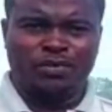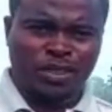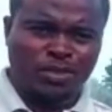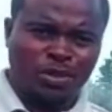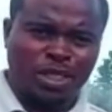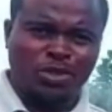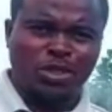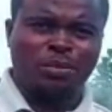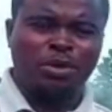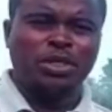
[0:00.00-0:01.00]
First of all, I
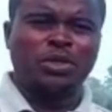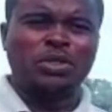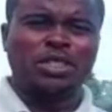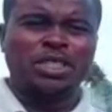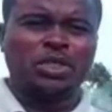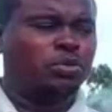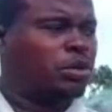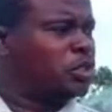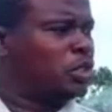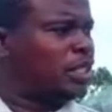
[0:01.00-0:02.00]
talked about the congestion.
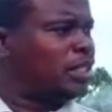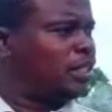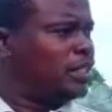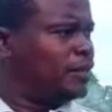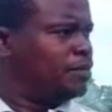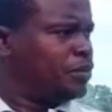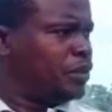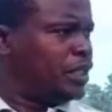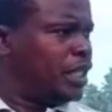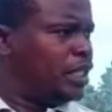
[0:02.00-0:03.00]
Make sure that
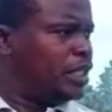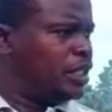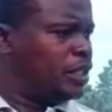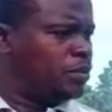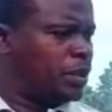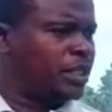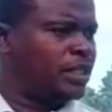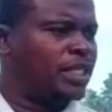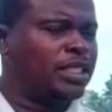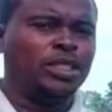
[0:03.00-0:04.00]
they're in a
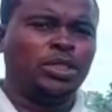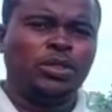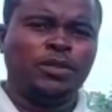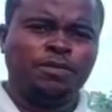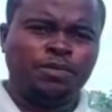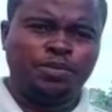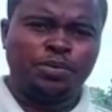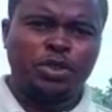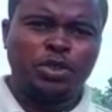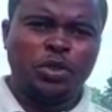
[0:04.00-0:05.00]
space that is,
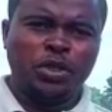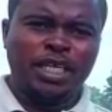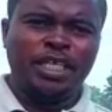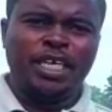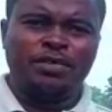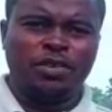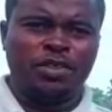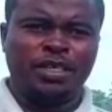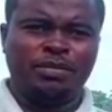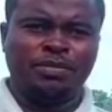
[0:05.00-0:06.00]
enough
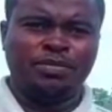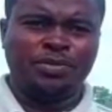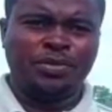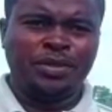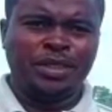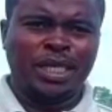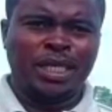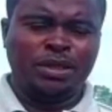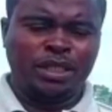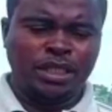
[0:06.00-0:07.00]
for them.
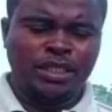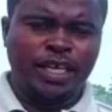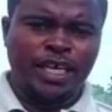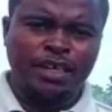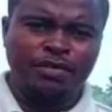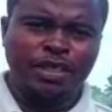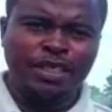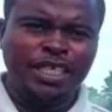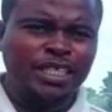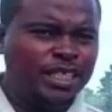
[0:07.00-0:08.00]
Since they are
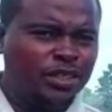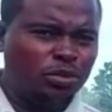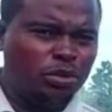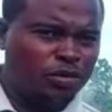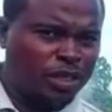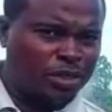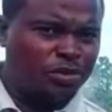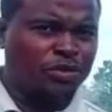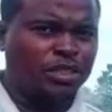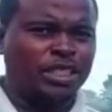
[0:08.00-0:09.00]
heavy, they need to move
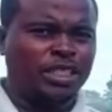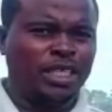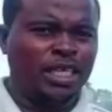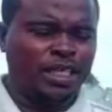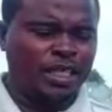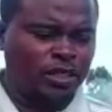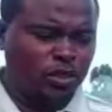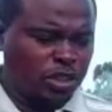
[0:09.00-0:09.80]
around freely. They